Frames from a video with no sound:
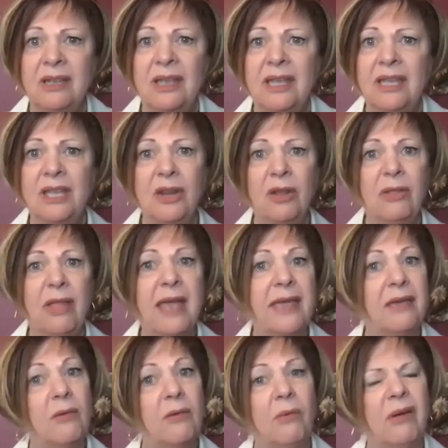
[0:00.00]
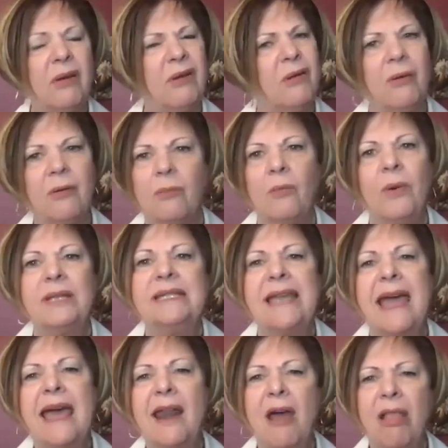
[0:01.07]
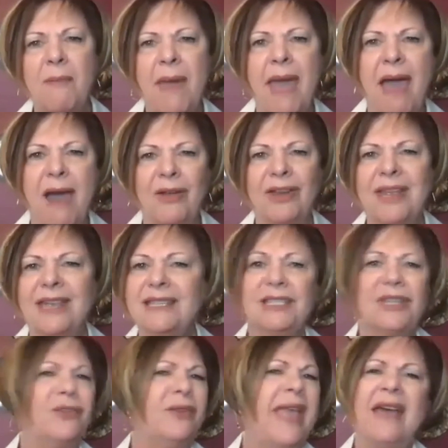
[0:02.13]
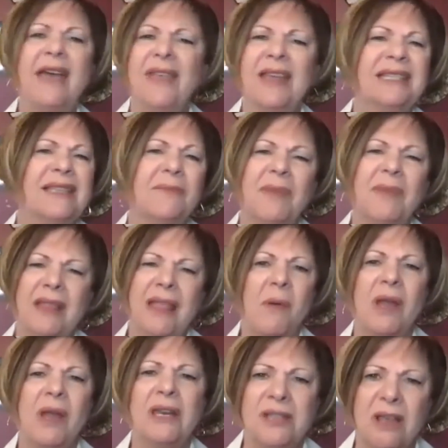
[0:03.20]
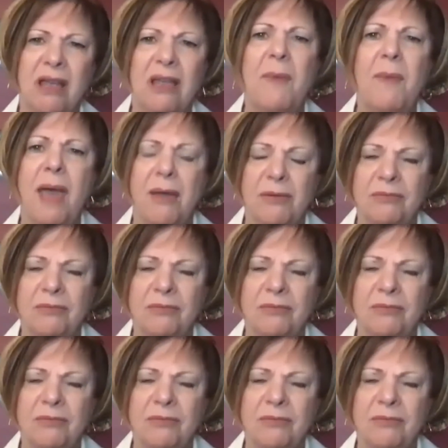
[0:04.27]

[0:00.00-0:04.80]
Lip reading: you know, like, what's that all about? And so, yeah, that's something they want to talk about.